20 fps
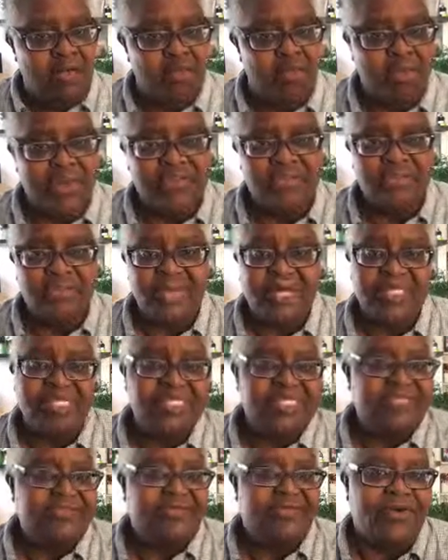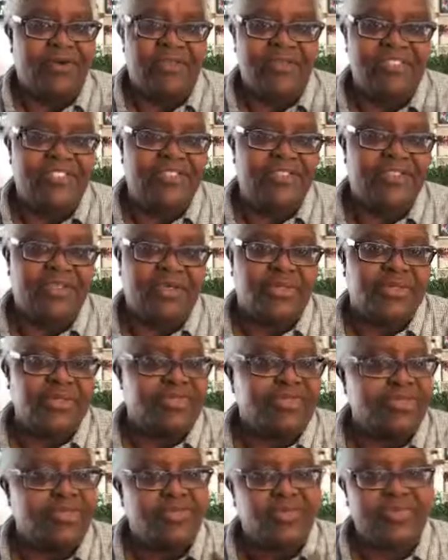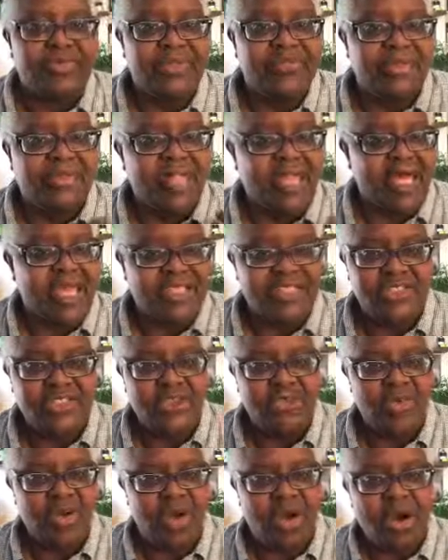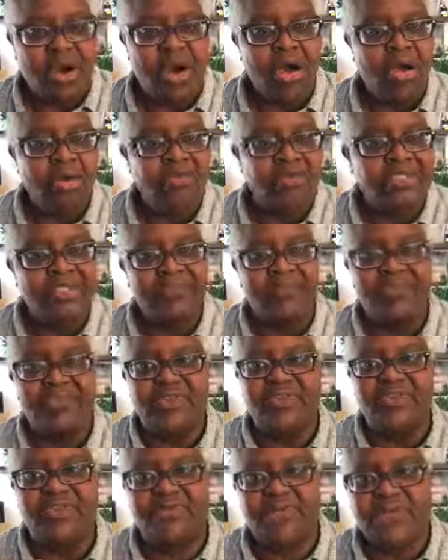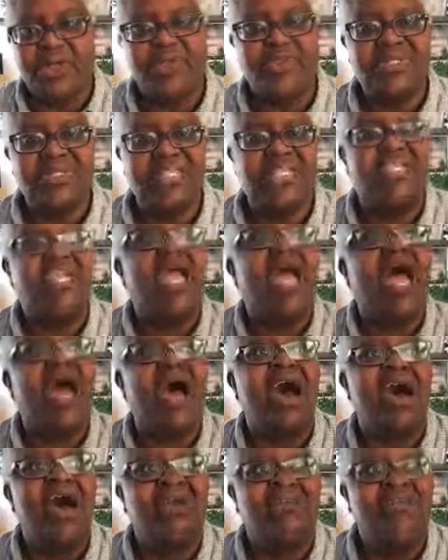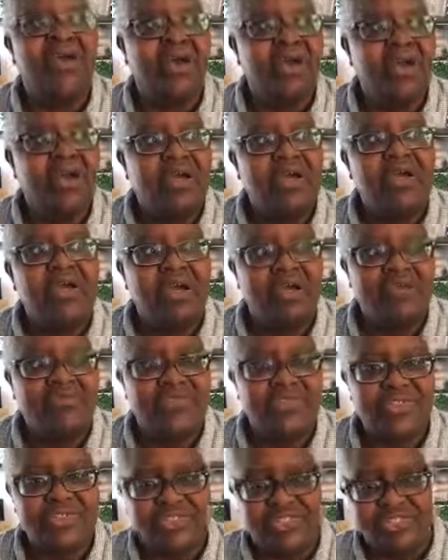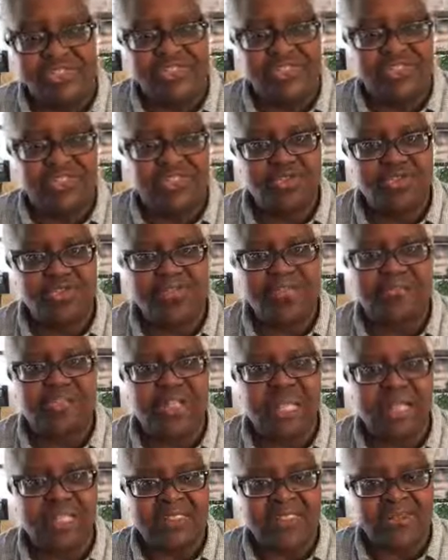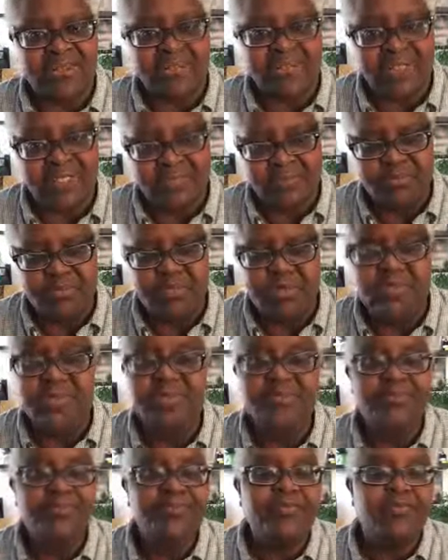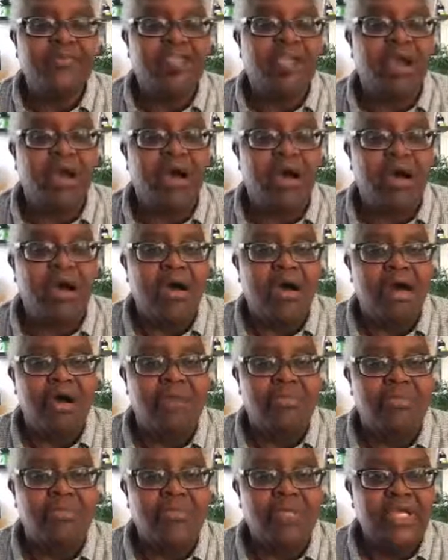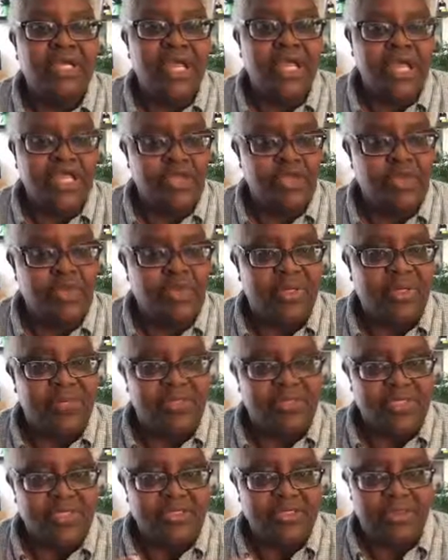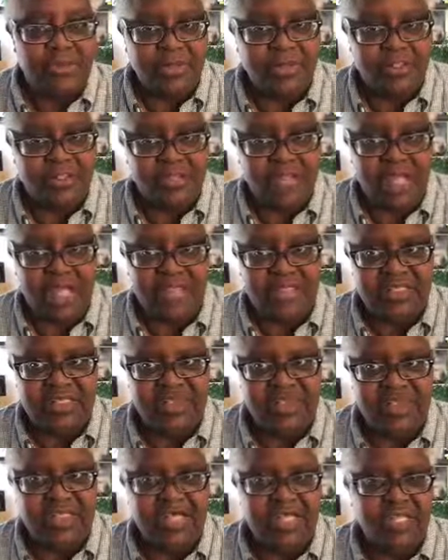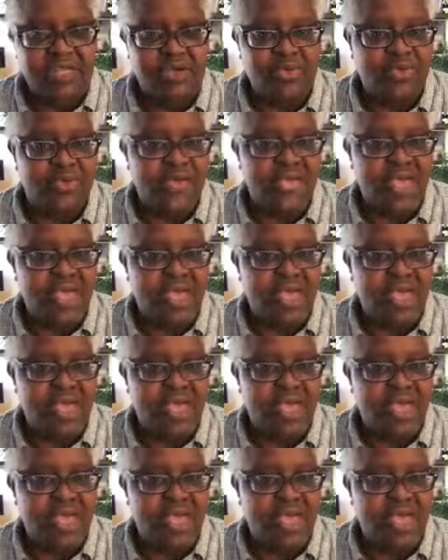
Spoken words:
of my defaults is also reply to all. If you frequently have conversations with lots of people, and you want to make sure that you're not leaving anyone